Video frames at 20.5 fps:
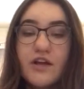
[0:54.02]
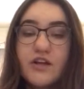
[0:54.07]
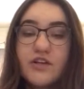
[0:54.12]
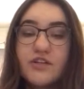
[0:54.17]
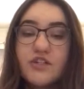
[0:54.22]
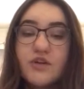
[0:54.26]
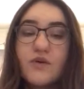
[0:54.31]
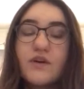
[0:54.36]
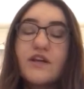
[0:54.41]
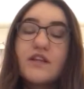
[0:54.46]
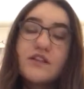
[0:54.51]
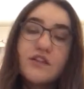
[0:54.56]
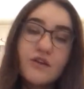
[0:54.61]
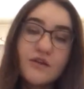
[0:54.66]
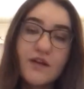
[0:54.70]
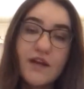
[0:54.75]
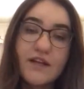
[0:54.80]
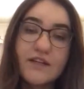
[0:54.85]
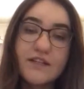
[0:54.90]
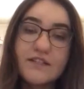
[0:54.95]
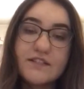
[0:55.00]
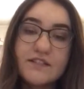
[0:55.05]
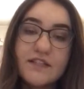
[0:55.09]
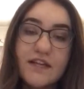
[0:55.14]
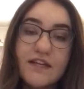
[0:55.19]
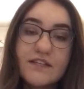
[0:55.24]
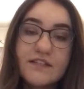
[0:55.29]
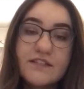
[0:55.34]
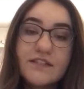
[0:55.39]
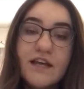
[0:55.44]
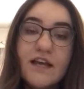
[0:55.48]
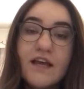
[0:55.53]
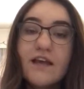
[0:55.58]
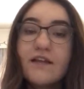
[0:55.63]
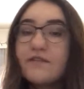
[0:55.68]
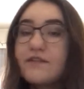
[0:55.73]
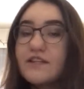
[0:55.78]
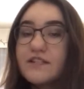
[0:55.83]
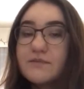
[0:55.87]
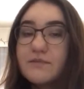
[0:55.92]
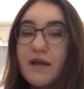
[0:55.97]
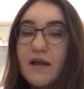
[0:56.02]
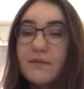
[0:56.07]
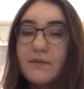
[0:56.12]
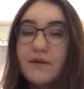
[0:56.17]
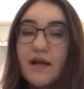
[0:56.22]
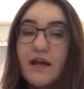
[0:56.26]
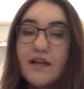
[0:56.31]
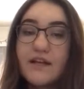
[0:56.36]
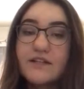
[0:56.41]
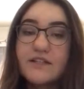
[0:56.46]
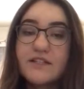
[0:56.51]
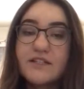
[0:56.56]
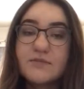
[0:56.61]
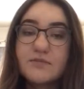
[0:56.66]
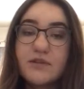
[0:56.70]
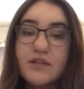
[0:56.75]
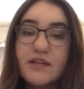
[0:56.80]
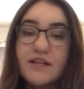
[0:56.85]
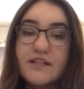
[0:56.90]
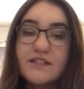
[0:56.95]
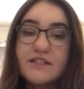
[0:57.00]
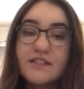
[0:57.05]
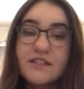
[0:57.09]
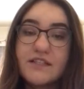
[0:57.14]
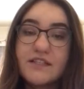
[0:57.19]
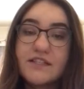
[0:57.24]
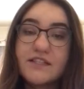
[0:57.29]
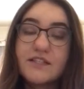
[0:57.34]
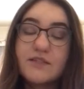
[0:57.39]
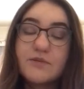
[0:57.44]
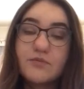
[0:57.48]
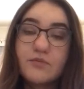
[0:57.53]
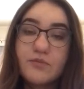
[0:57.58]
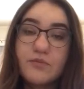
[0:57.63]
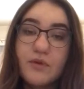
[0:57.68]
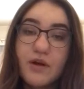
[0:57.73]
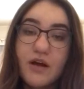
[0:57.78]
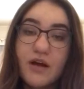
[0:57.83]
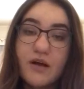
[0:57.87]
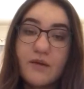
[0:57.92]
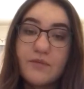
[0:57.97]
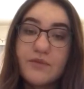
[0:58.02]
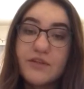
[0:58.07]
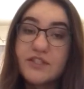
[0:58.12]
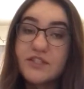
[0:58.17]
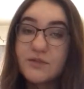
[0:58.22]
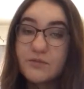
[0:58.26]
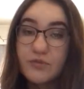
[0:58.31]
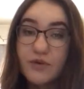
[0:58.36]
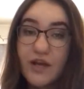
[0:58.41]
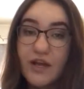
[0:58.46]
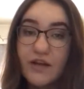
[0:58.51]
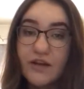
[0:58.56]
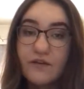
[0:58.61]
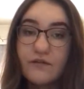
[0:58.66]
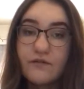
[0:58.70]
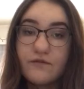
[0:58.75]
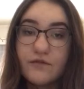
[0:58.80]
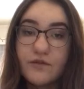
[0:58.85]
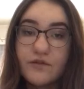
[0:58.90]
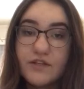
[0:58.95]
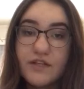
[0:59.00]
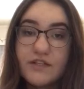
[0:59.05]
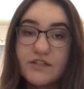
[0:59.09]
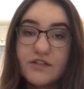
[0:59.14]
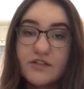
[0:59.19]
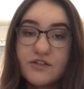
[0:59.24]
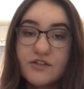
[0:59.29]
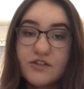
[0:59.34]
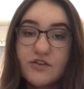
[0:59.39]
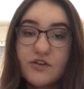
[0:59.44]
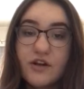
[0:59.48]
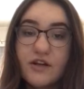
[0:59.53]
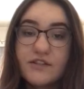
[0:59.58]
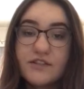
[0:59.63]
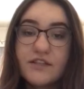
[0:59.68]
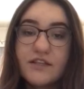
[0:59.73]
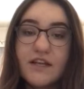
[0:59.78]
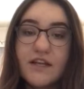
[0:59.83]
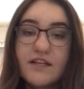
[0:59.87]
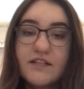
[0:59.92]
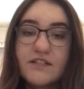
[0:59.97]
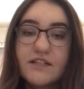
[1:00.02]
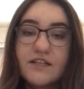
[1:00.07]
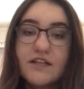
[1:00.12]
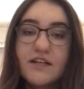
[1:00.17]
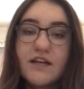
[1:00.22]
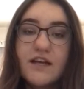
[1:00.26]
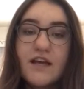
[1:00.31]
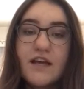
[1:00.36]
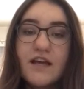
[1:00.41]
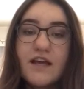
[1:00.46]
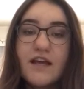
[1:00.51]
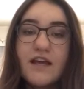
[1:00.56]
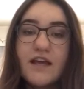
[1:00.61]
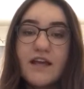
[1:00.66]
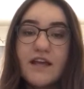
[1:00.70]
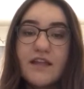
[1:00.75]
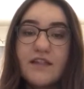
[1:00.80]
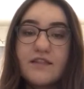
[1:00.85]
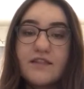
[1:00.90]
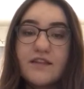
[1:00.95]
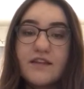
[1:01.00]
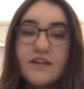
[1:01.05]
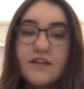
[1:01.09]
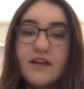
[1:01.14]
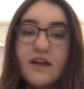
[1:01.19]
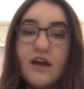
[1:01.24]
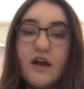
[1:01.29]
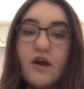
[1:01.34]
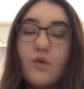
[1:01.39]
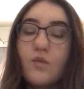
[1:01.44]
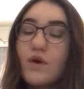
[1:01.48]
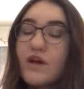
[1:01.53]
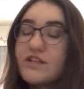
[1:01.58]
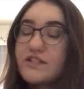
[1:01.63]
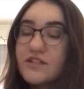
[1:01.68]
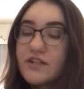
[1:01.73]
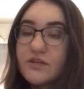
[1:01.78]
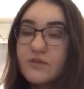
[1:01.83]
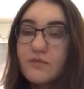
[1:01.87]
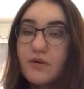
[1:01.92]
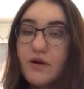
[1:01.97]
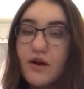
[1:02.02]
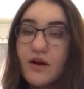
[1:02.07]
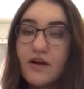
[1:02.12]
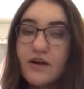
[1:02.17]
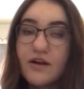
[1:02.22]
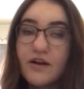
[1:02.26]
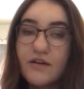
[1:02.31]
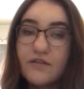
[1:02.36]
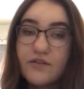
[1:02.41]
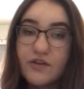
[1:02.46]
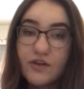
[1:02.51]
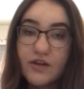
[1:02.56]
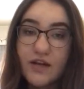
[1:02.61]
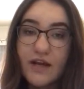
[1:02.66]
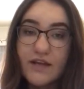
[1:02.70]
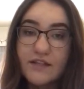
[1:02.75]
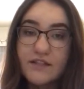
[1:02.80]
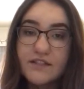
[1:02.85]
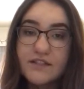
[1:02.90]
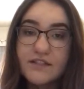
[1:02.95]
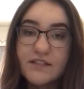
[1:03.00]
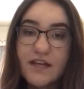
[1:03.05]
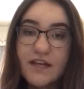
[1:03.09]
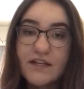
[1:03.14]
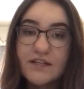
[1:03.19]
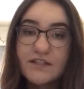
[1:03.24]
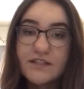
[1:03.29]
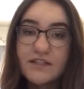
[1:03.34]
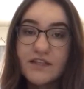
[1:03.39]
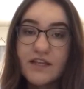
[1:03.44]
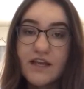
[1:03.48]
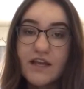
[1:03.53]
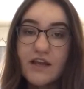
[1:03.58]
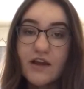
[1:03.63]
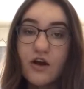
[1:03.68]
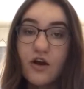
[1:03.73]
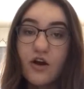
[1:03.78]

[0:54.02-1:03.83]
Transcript: So in the United States, this map kind of displays the spread of food deserts across the nation. In the western part of the United States, they